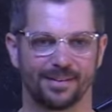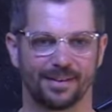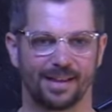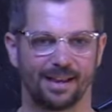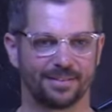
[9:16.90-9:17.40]

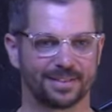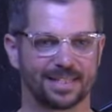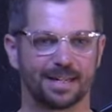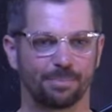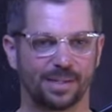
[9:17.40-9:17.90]
I was
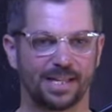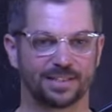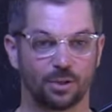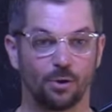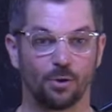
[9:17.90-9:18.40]
in a place
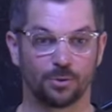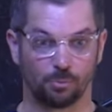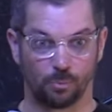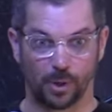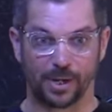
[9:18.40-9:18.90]

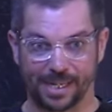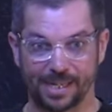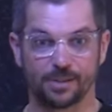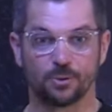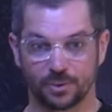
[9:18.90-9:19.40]
called Where
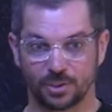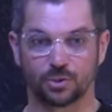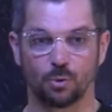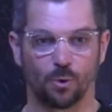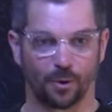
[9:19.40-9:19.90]
Eagles
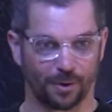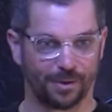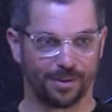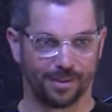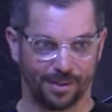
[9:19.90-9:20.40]
Soar,
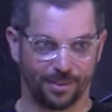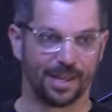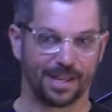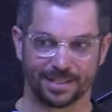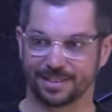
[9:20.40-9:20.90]

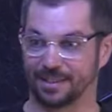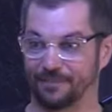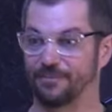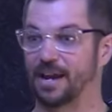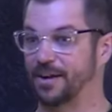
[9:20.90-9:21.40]
thus the
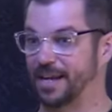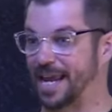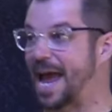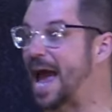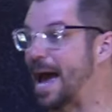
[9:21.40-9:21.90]
very
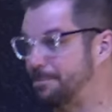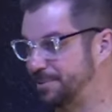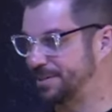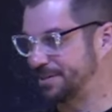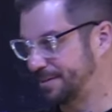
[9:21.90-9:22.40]
apt,